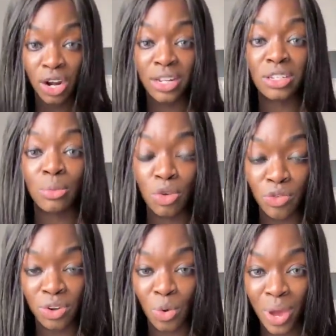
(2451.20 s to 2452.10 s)
starting to
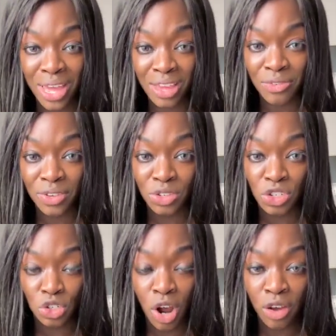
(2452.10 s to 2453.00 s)
move in a way that
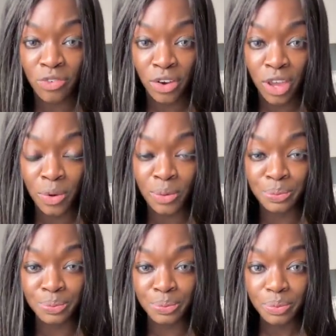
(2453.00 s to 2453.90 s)
feels strong for you,